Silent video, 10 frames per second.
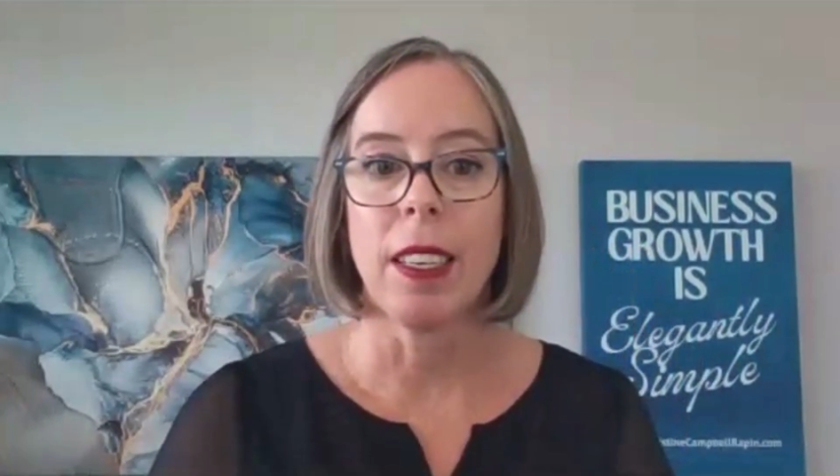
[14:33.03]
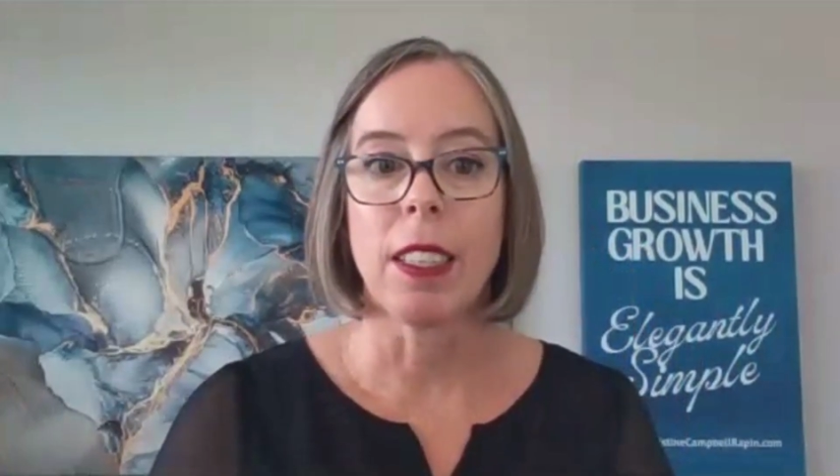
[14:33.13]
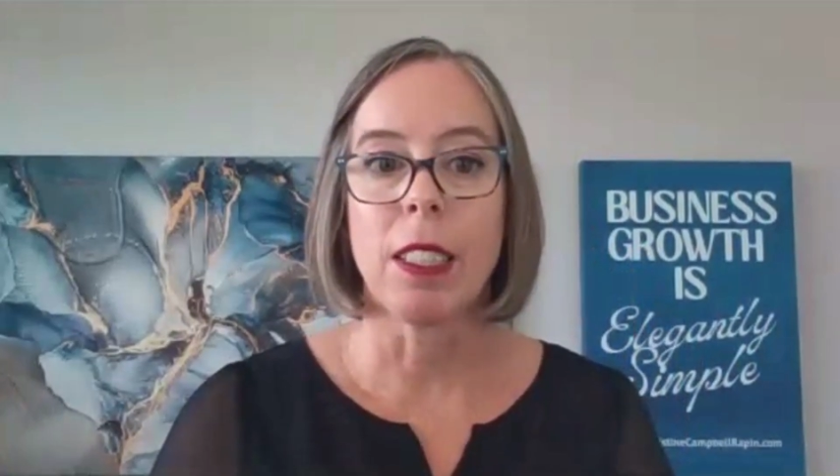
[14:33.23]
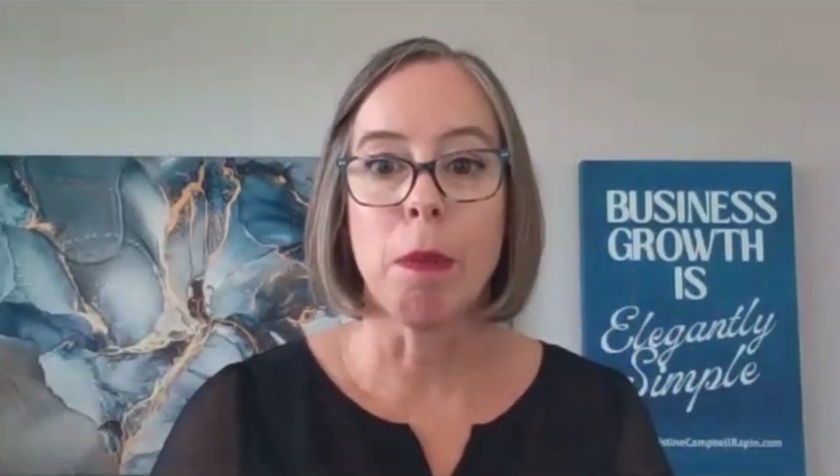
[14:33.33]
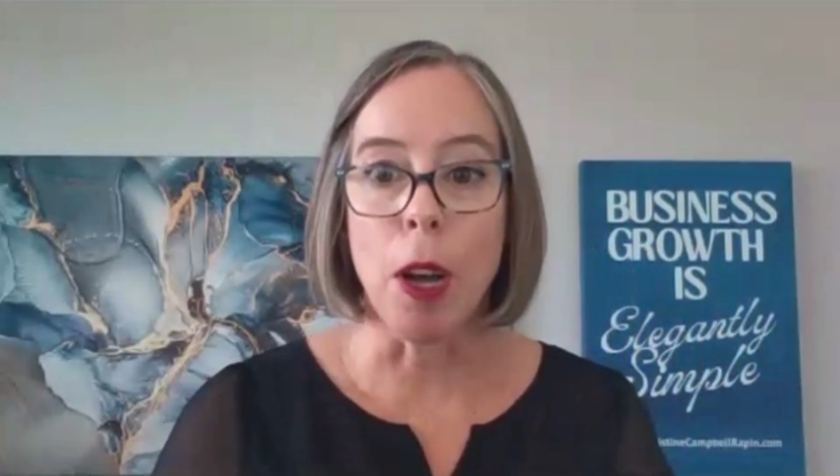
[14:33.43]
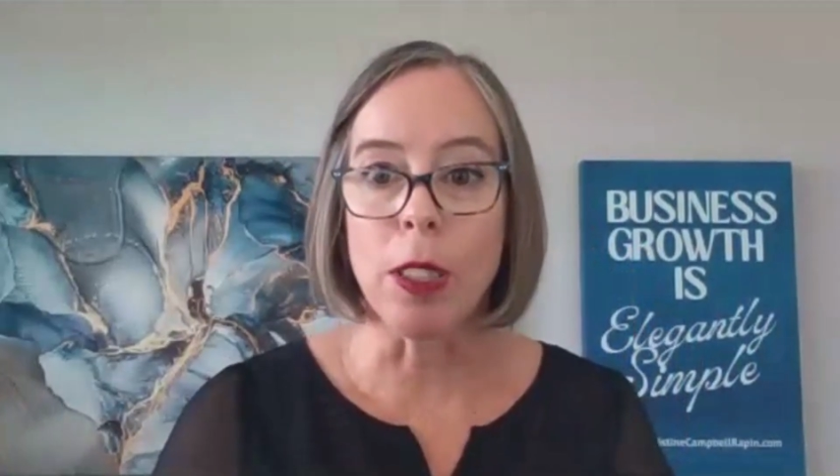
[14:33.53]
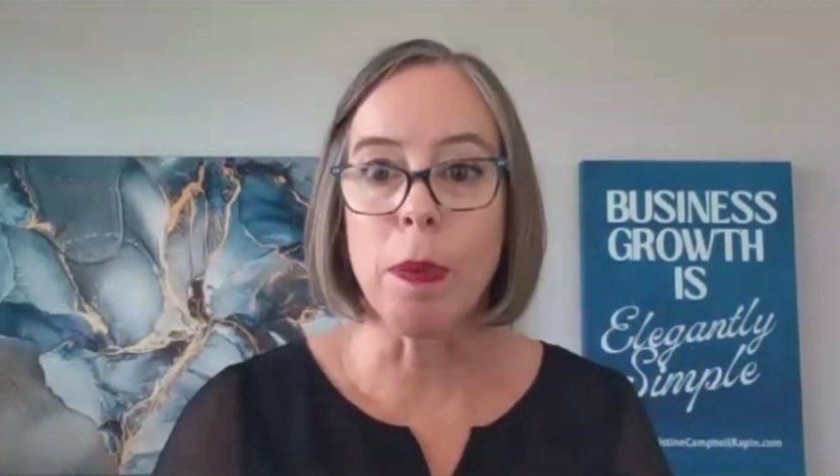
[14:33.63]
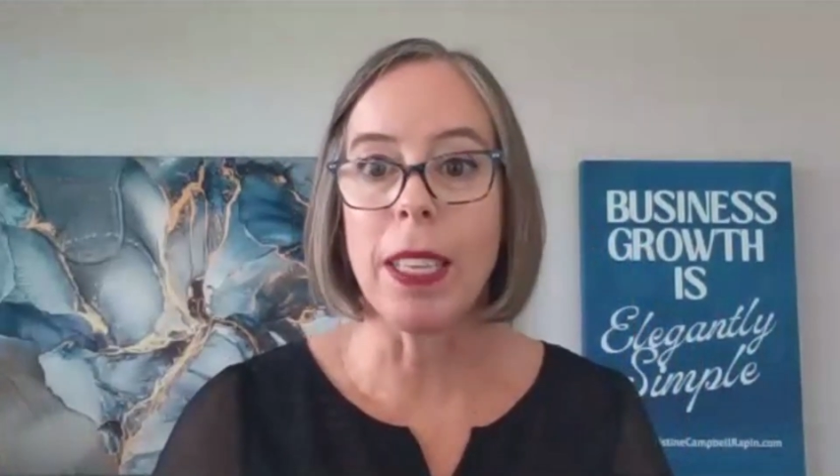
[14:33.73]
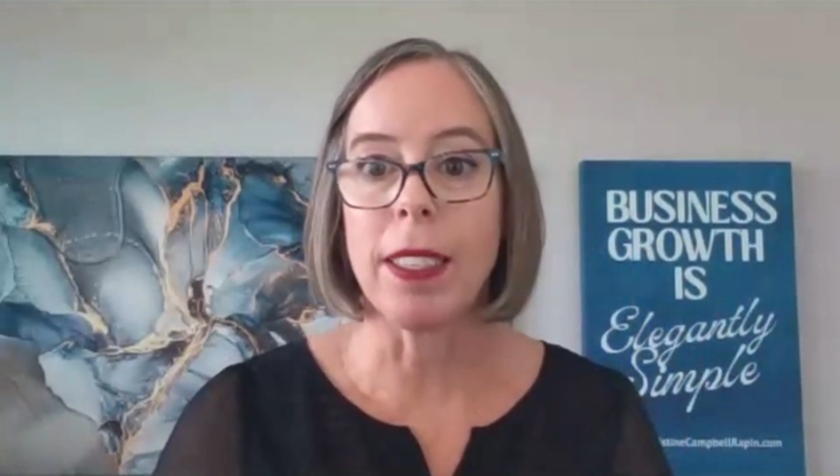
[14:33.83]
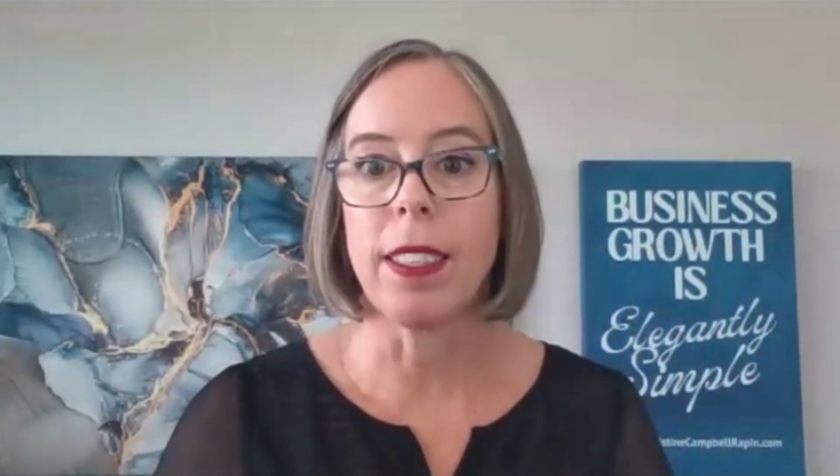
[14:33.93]
Small
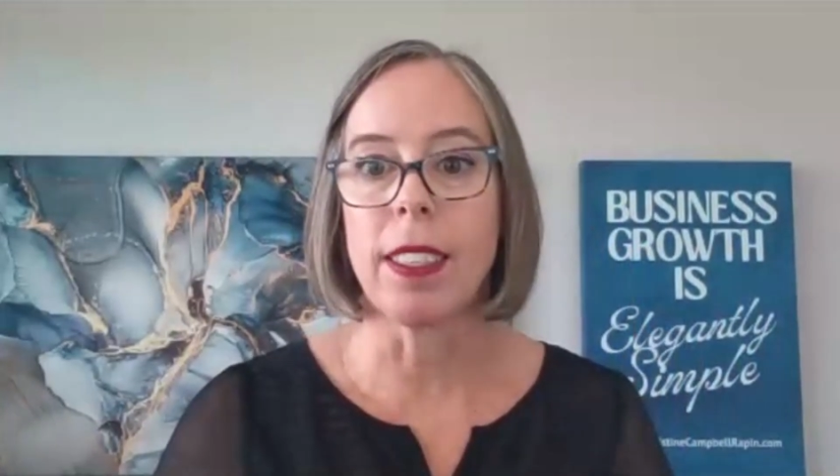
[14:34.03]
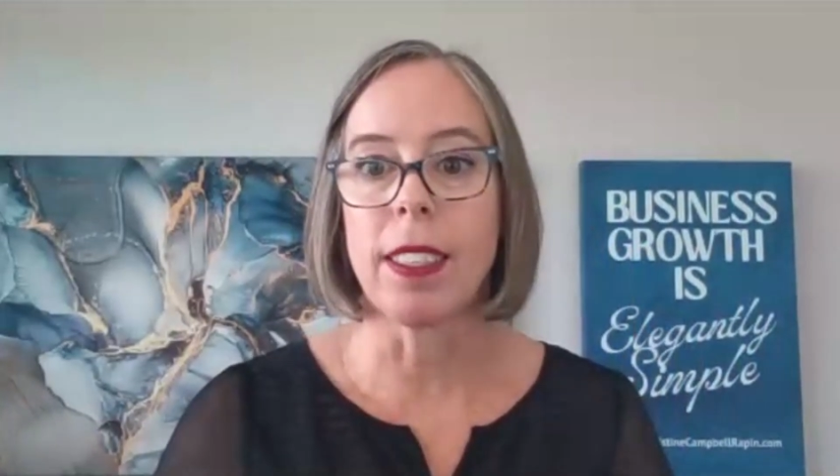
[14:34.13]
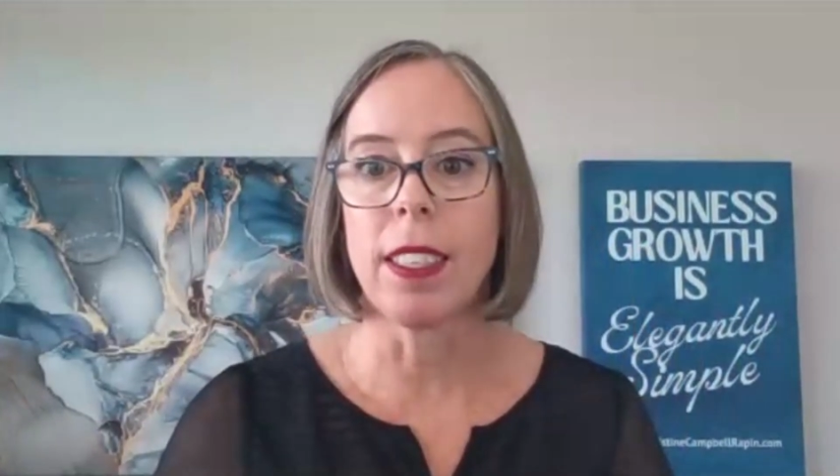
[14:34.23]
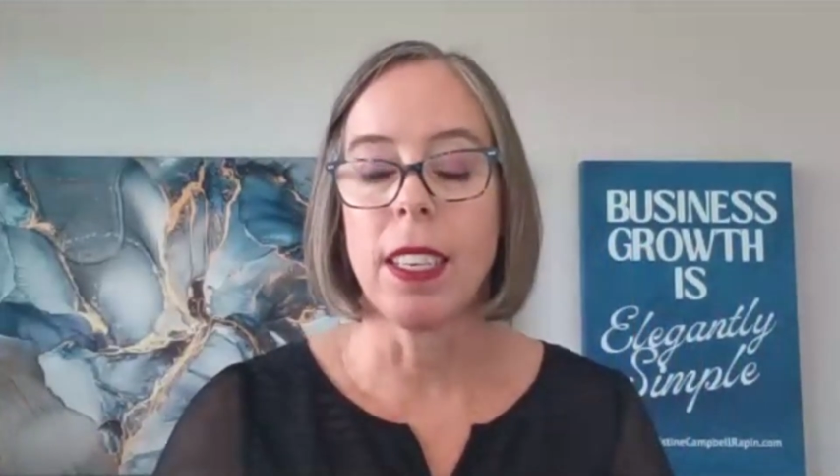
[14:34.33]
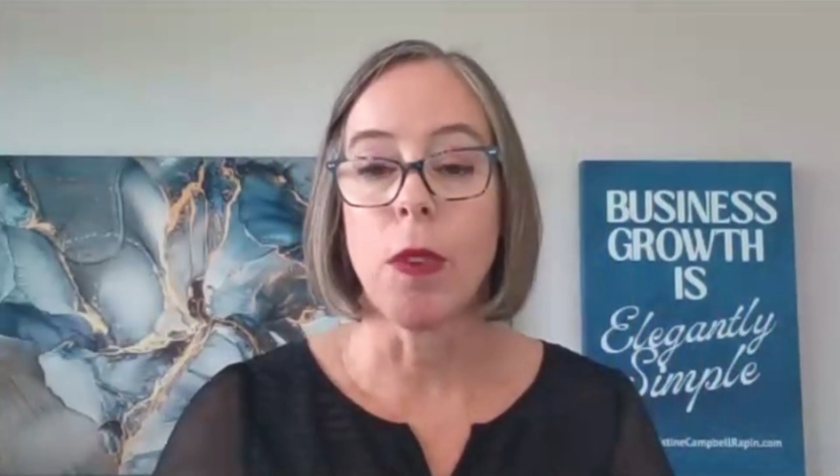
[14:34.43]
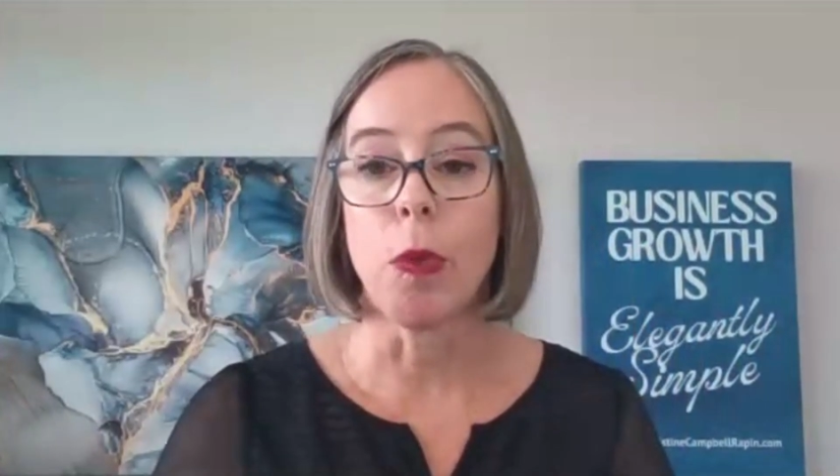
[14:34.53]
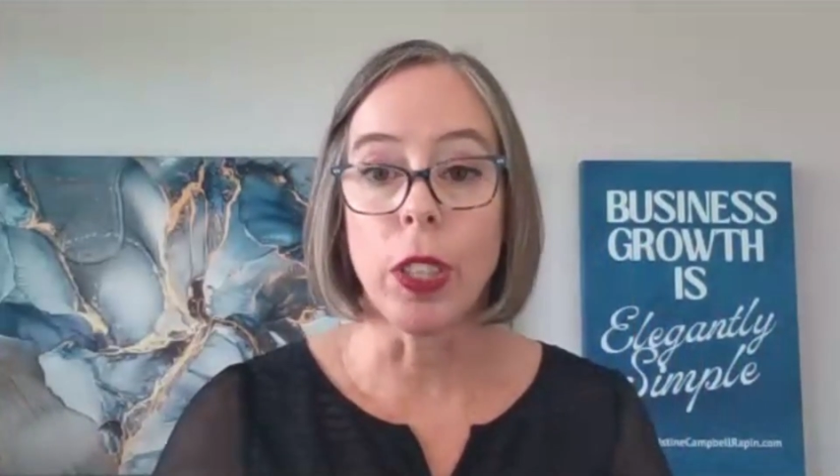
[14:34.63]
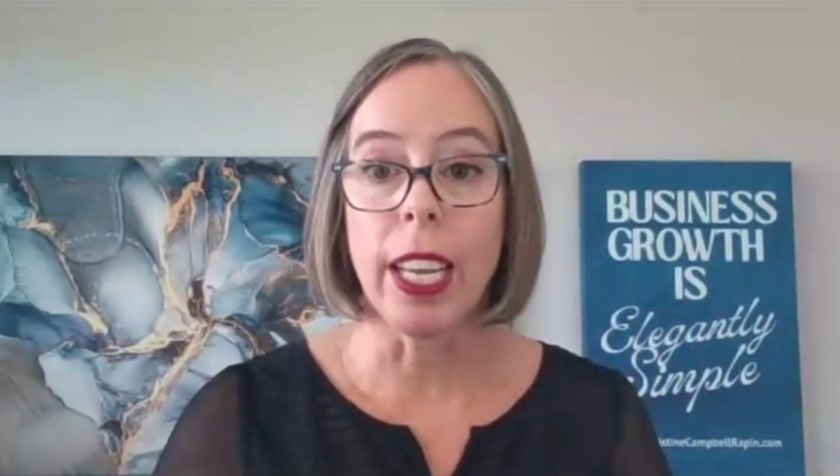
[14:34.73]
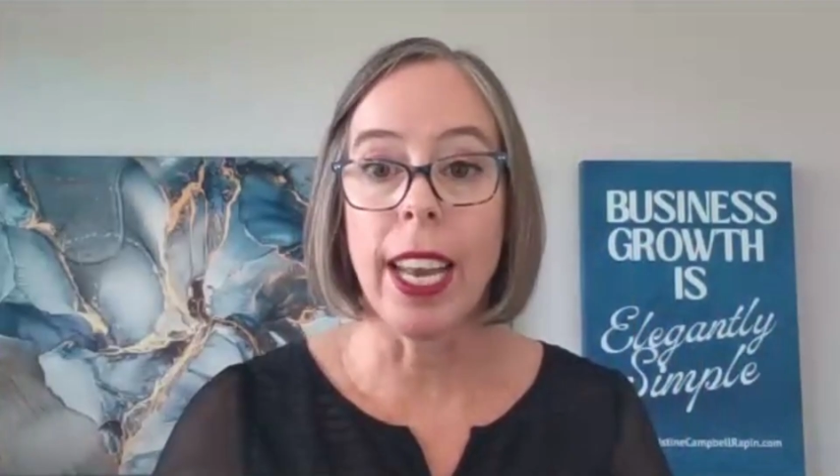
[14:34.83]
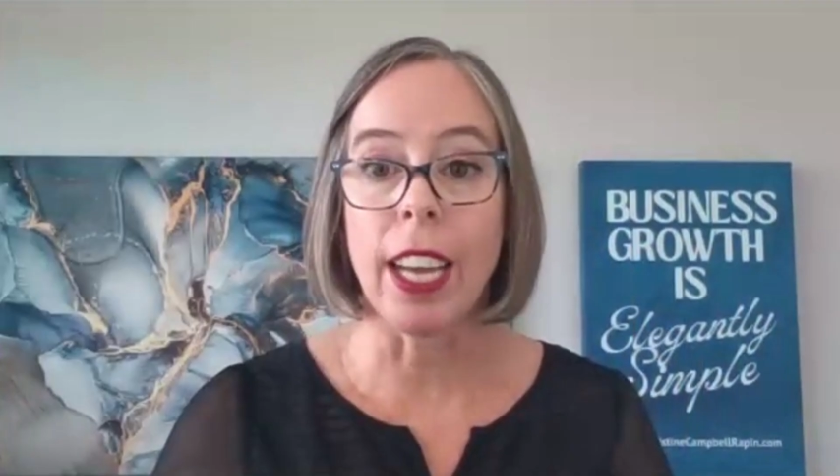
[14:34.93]
spaces, real
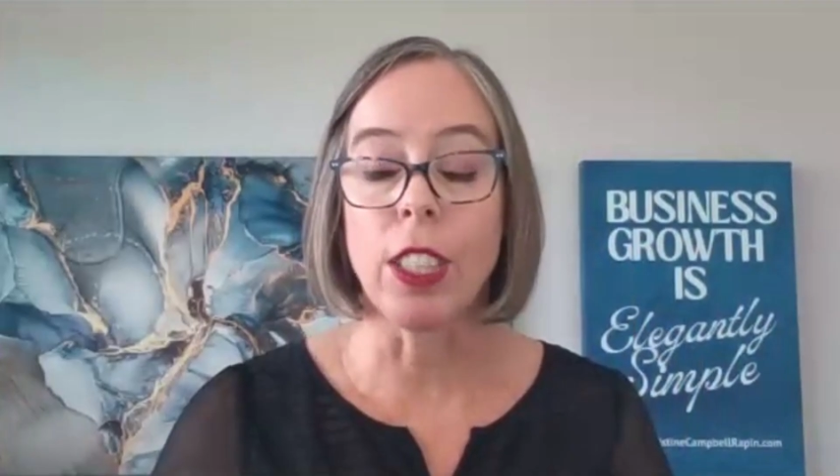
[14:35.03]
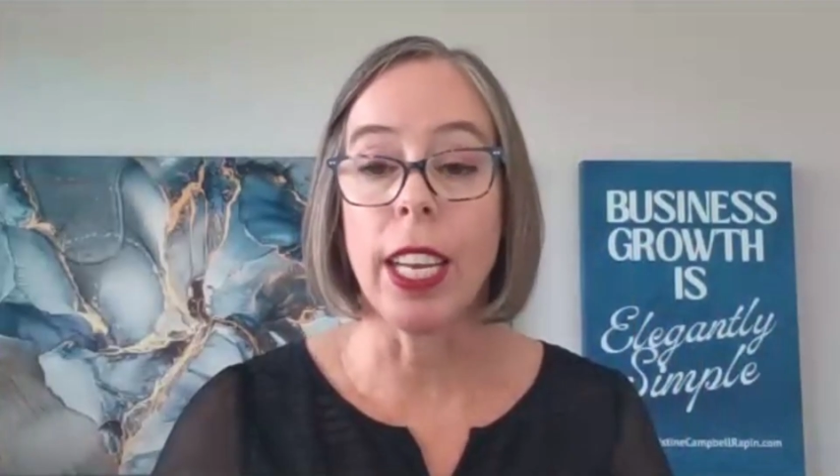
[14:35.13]
connection.